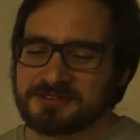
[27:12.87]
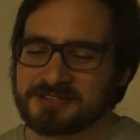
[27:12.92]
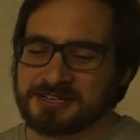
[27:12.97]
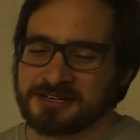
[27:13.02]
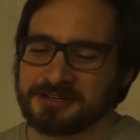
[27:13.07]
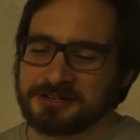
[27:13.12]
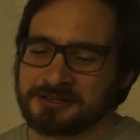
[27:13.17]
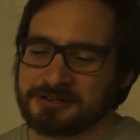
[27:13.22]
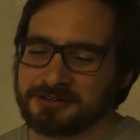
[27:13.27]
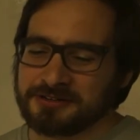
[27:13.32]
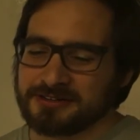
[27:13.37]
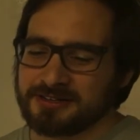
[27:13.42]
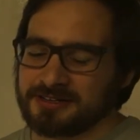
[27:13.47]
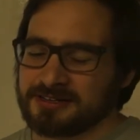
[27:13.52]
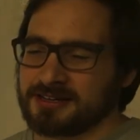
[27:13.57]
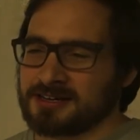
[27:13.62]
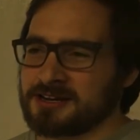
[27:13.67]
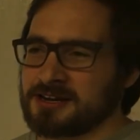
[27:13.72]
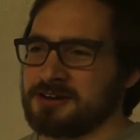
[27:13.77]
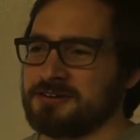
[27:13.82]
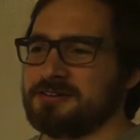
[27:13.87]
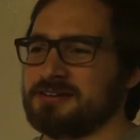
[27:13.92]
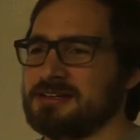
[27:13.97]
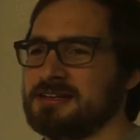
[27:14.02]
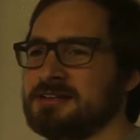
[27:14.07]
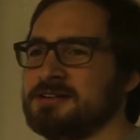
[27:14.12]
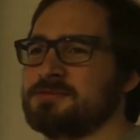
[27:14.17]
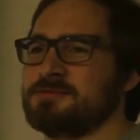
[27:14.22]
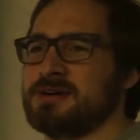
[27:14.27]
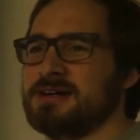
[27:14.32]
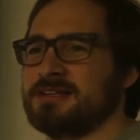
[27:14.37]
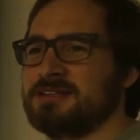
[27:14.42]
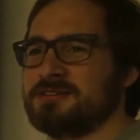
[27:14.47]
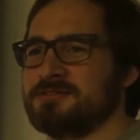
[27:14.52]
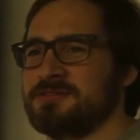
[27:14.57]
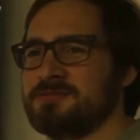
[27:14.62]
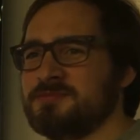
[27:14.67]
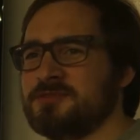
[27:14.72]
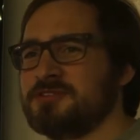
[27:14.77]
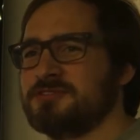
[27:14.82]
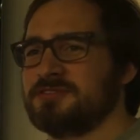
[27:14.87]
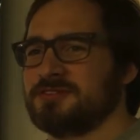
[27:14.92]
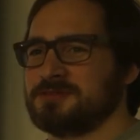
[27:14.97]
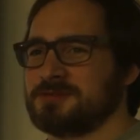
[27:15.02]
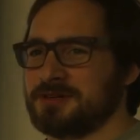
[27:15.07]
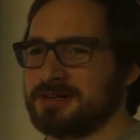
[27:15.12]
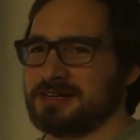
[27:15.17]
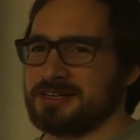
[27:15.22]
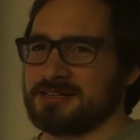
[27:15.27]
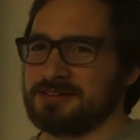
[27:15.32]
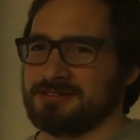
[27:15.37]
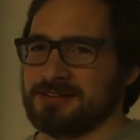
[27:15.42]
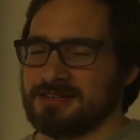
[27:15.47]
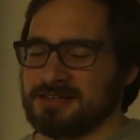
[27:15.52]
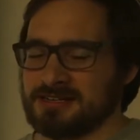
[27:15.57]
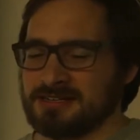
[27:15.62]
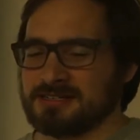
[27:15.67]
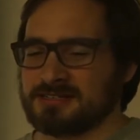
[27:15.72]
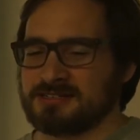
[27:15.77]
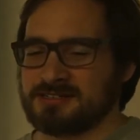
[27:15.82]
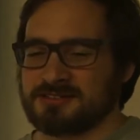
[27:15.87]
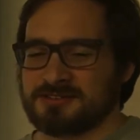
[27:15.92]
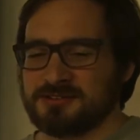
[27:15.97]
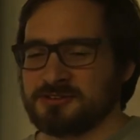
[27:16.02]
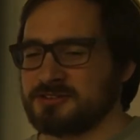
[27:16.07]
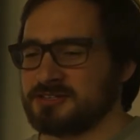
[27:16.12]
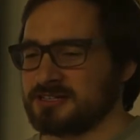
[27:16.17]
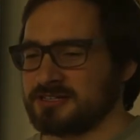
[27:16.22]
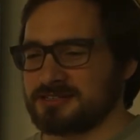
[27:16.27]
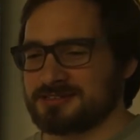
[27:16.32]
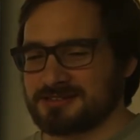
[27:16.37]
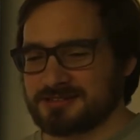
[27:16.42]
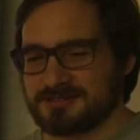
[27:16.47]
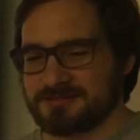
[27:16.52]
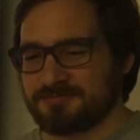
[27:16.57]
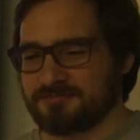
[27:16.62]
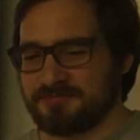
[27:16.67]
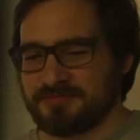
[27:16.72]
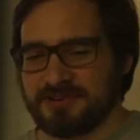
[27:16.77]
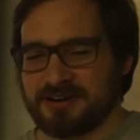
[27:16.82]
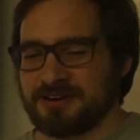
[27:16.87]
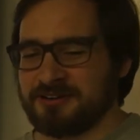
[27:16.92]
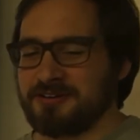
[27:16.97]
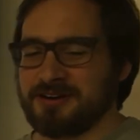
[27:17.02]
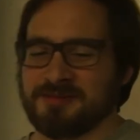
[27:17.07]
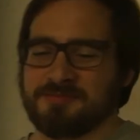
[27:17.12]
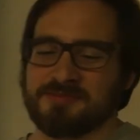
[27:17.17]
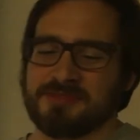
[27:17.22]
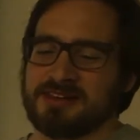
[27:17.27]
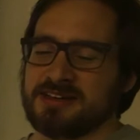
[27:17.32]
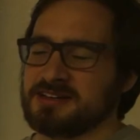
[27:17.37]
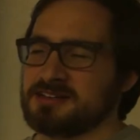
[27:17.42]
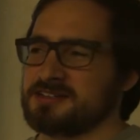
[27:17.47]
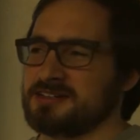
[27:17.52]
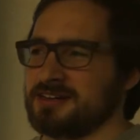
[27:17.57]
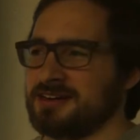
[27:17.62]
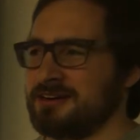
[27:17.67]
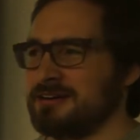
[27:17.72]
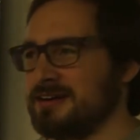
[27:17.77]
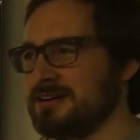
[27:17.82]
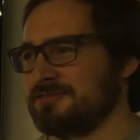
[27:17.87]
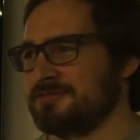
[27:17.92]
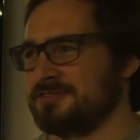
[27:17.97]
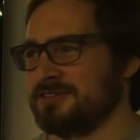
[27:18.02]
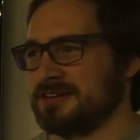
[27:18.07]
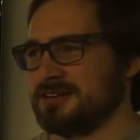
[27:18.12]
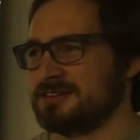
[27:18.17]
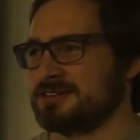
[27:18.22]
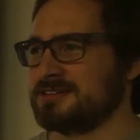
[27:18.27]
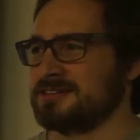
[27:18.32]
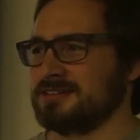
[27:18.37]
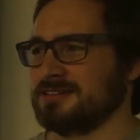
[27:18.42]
So currently the way to remove a Worktree is to just rm-rf it.